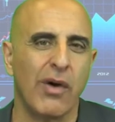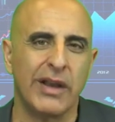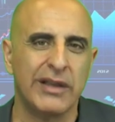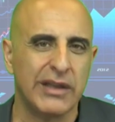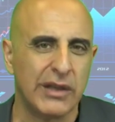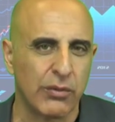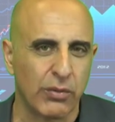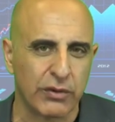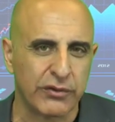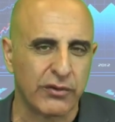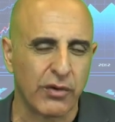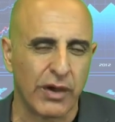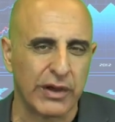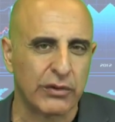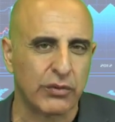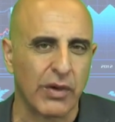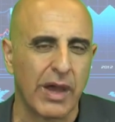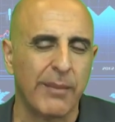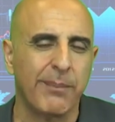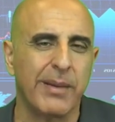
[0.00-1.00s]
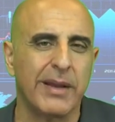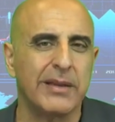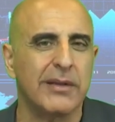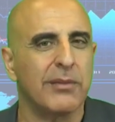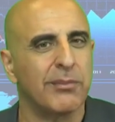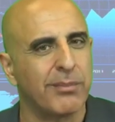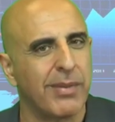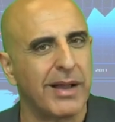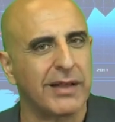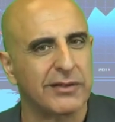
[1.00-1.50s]
idea what's going to happen,
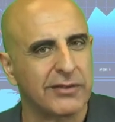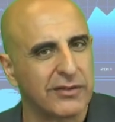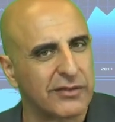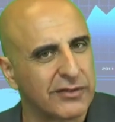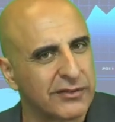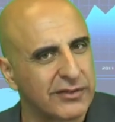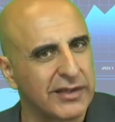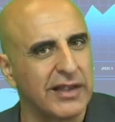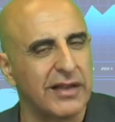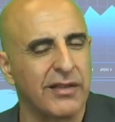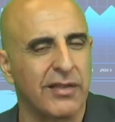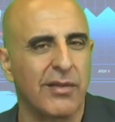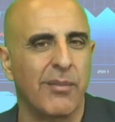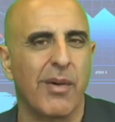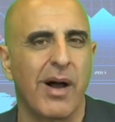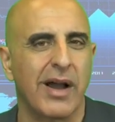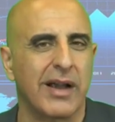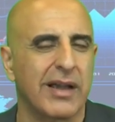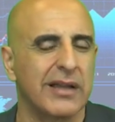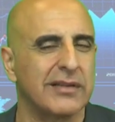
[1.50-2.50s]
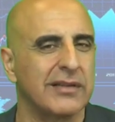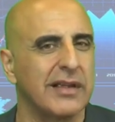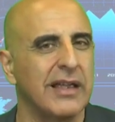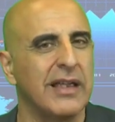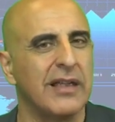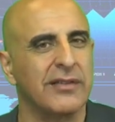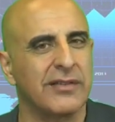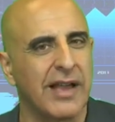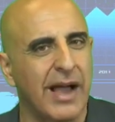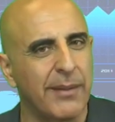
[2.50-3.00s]
but still the market
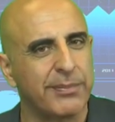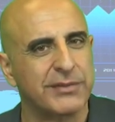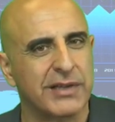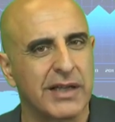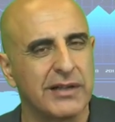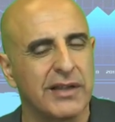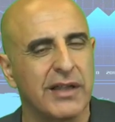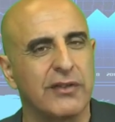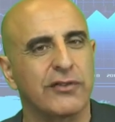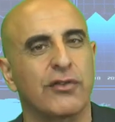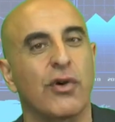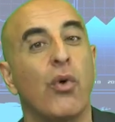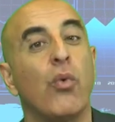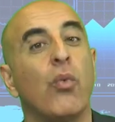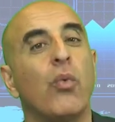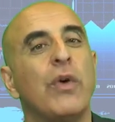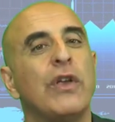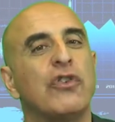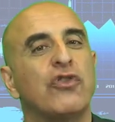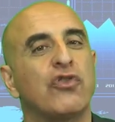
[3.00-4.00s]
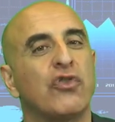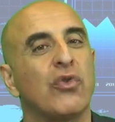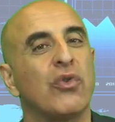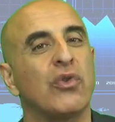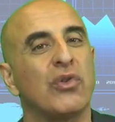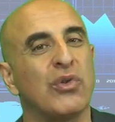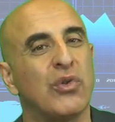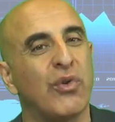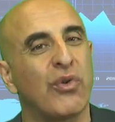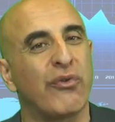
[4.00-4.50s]
is uptrending, so we
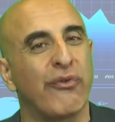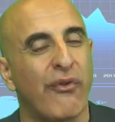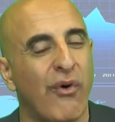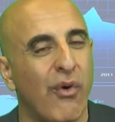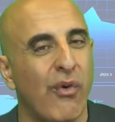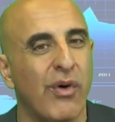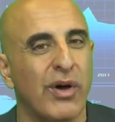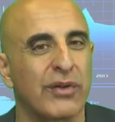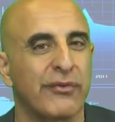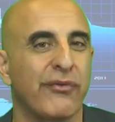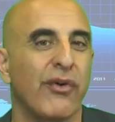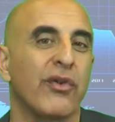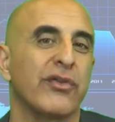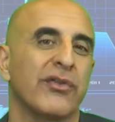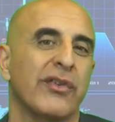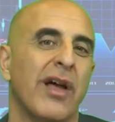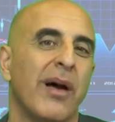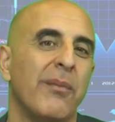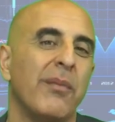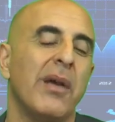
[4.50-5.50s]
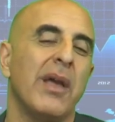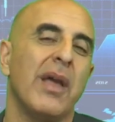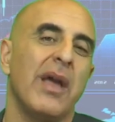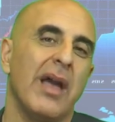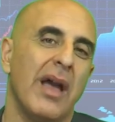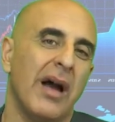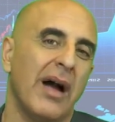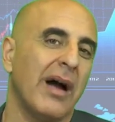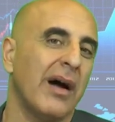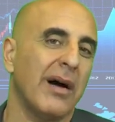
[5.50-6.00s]
should look forward for some
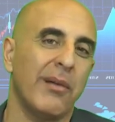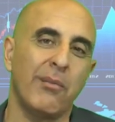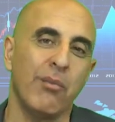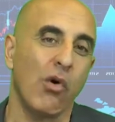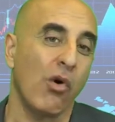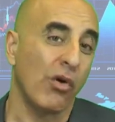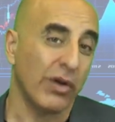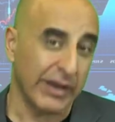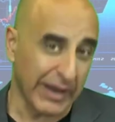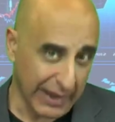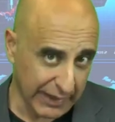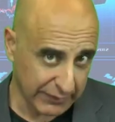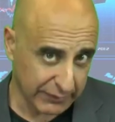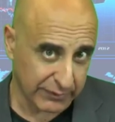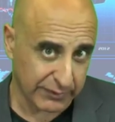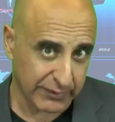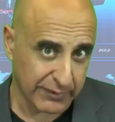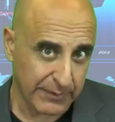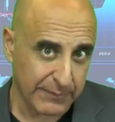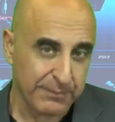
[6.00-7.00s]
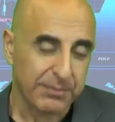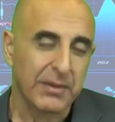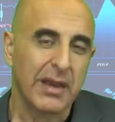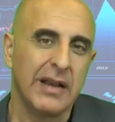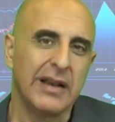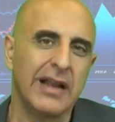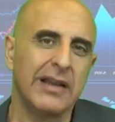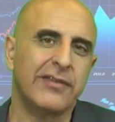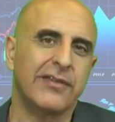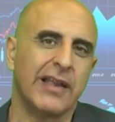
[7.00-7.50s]
uh, more gains.
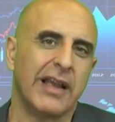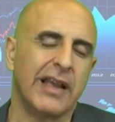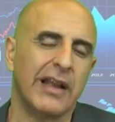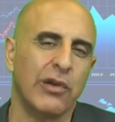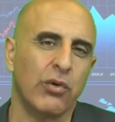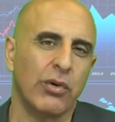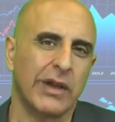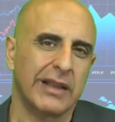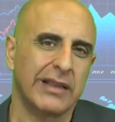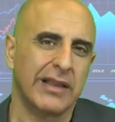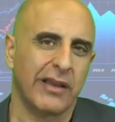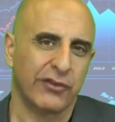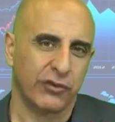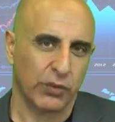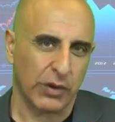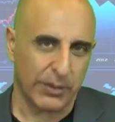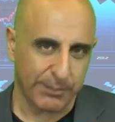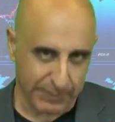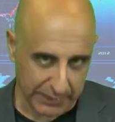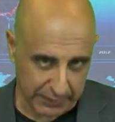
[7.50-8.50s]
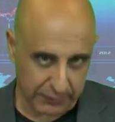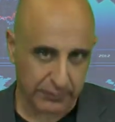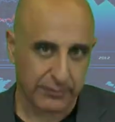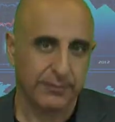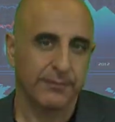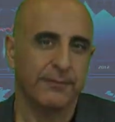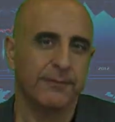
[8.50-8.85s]
Let's take a look at last week's picks.